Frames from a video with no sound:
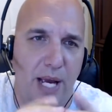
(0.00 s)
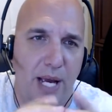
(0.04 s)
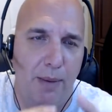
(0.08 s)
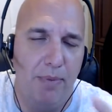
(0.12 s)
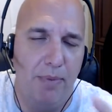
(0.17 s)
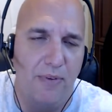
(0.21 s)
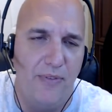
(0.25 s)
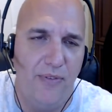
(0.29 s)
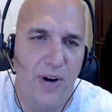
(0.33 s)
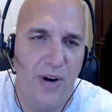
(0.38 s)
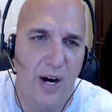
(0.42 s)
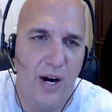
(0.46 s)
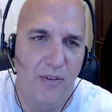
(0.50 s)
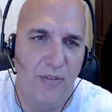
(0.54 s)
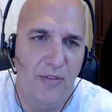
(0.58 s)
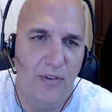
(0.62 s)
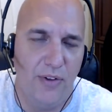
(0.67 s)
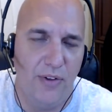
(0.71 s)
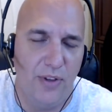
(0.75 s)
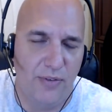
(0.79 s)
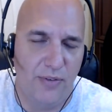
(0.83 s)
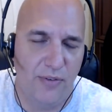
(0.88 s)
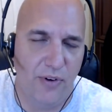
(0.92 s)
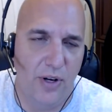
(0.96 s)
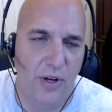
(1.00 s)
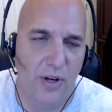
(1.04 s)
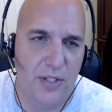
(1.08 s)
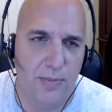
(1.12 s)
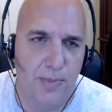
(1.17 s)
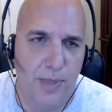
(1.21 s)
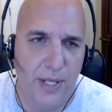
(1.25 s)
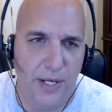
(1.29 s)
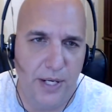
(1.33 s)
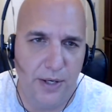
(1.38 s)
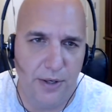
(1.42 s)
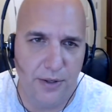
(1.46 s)
amplifier for the front
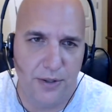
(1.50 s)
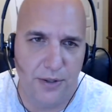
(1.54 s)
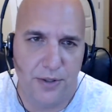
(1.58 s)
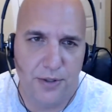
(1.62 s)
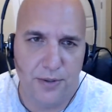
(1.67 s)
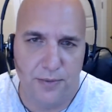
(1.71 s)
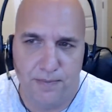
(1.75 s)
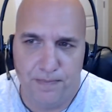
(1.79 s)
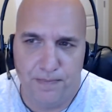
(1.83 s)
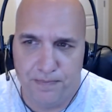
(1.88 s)
speakers.